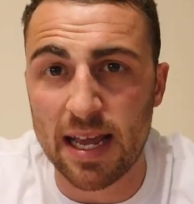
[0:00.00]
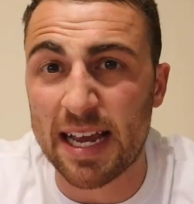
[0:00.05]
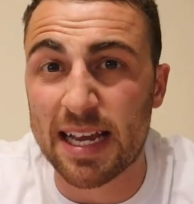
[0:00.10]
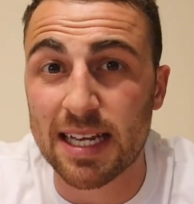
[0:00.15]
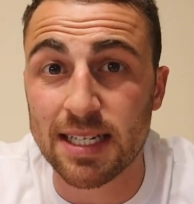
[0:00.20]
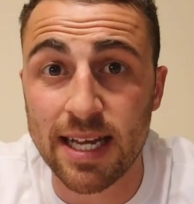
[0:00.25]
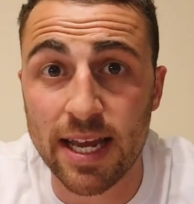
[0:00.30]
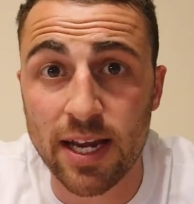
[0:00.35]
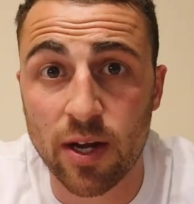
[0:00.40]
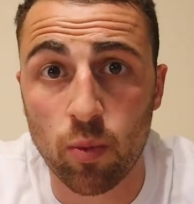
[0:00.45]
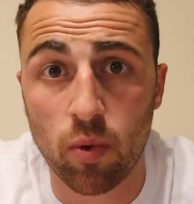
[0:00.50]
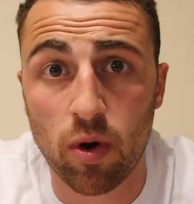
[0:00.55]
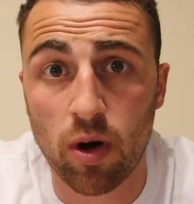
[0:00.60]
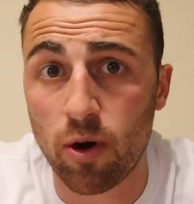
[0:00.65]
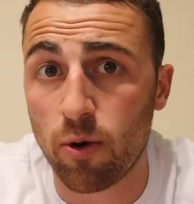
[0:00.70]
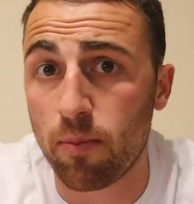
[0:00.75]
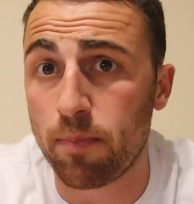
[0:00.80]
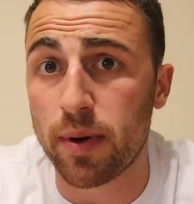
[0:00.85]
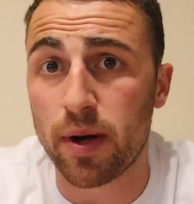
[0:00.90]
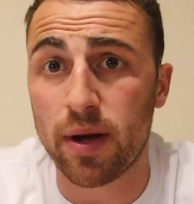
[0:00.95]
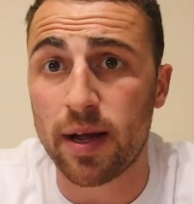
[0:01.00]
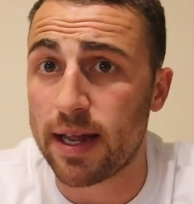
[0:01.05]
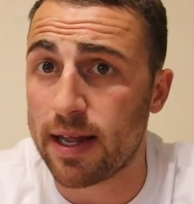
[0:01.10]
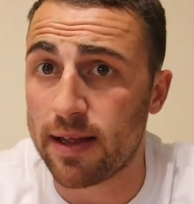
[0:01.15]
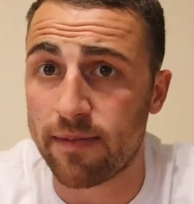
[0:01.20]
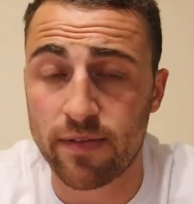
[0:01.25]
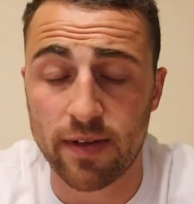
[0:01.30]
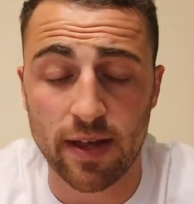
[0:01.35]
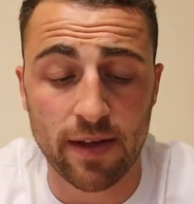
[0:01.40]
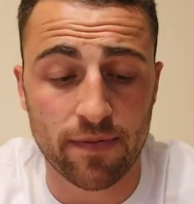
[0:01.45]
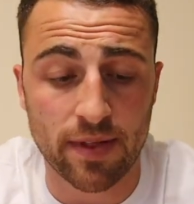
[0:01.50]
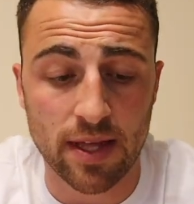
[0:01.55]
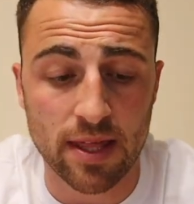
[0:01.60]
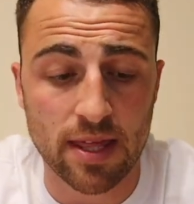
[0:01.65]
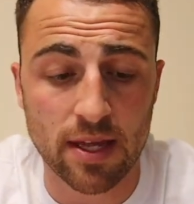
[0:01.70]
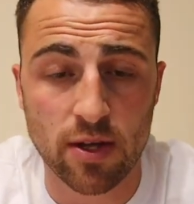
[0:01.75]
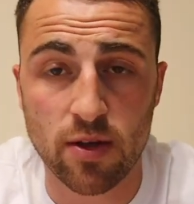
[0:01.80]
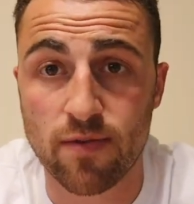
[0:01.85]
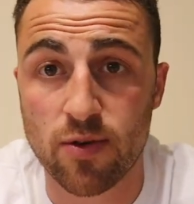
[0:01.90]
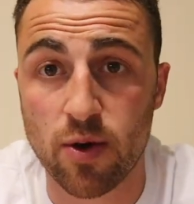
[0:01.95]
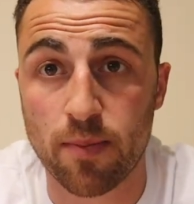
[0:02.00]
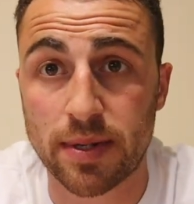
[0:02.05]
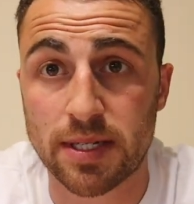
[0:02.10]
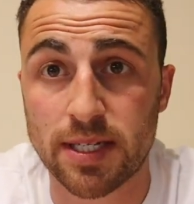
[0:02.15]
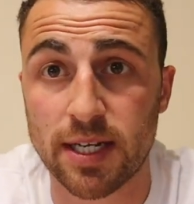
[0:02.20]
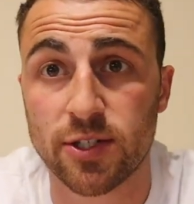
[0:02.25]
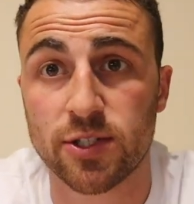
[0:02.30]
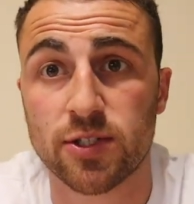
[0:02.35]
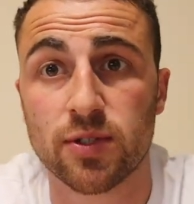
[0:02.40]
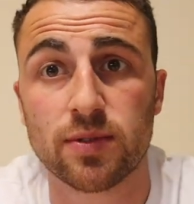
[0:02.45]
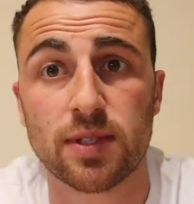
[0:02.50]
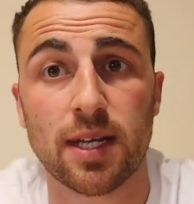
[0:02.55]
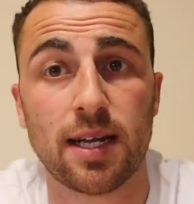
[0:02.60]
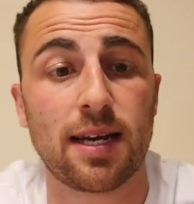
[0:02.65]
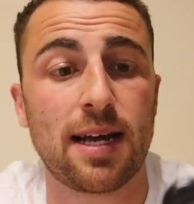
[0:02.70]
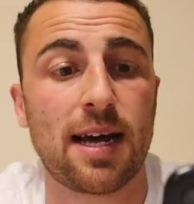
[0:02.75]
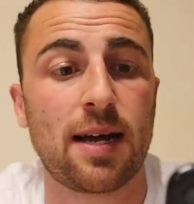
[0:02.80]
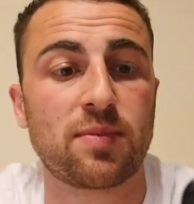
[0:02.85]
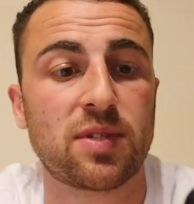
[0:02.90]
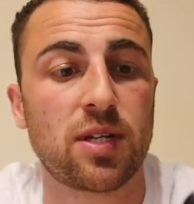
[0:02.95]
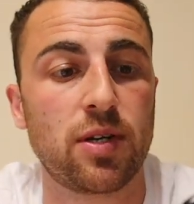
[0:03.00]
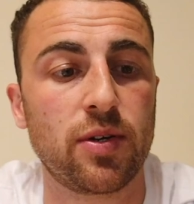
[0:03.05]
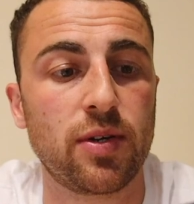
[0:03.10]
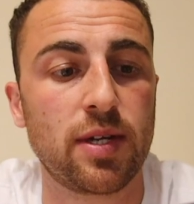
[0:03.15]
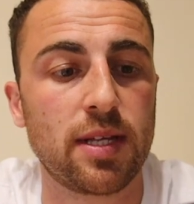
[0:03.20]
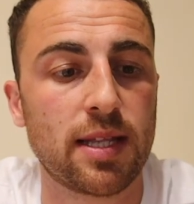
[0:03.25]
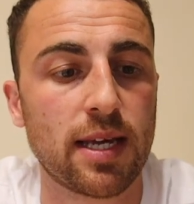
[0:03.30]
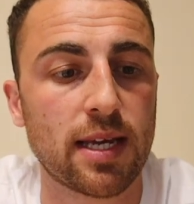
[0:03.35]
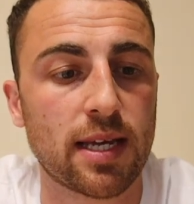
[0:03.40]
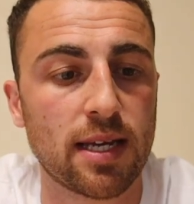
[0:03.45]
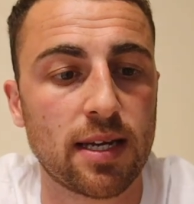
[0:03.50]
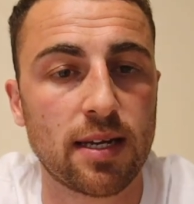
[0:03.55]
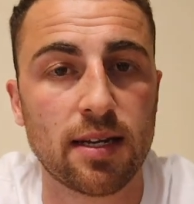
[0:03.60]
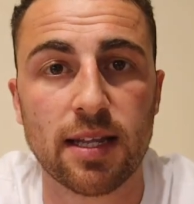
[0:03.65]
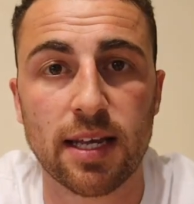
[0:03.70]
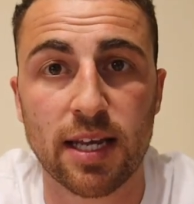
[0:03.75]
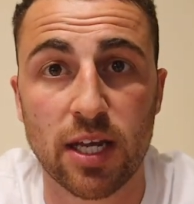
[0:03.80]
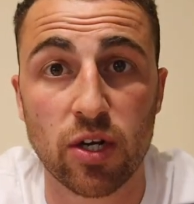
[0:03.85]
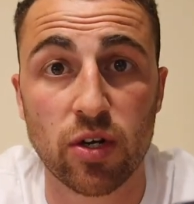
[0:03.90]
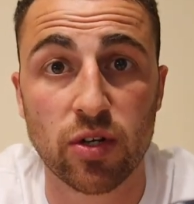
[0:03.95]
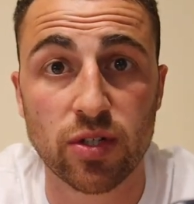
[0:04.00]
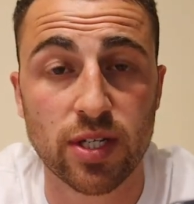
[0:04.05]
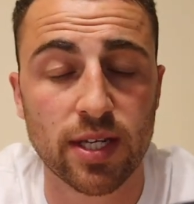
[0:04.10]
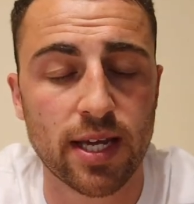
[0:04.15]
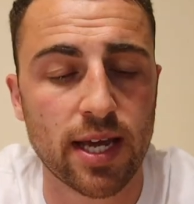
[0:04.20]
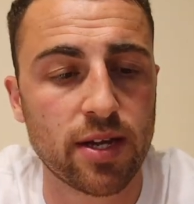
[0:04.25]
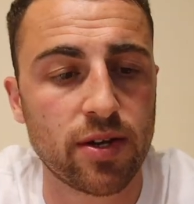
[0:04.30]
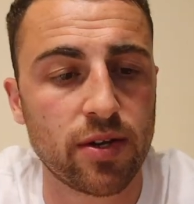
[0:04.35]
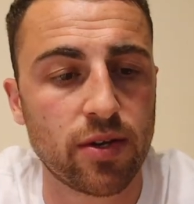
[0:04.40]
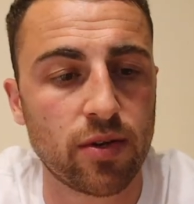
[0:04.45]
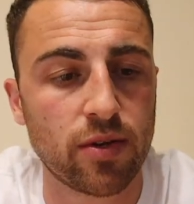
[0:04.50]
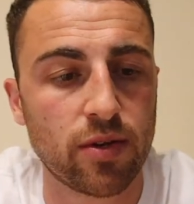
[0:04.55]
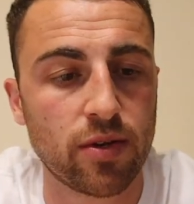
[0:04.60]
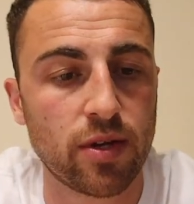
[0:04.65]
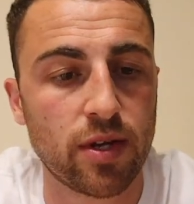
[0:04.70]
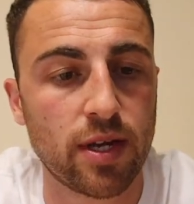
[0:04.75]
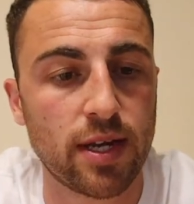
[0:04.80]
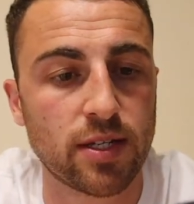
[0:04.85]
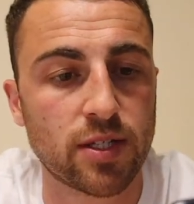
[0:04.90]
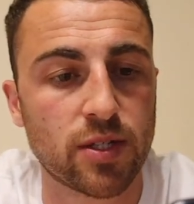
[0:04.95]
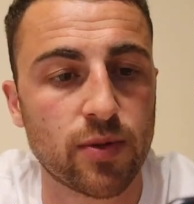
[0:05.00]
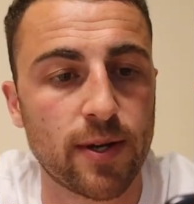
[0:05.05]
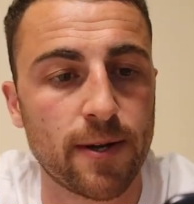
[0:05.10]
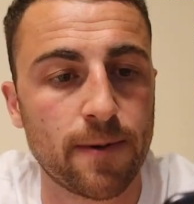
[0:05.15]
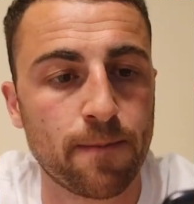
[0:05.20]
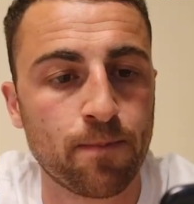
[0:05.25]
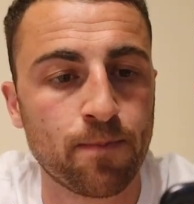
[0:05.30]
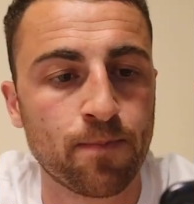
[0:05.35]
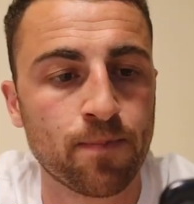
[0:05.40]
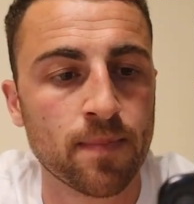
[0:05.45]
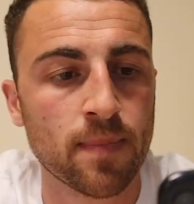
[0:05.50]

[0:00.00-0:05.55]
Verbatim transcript: It can take a while, but if, if they think you've got potential, then absolutely they can, they can look to get you into it.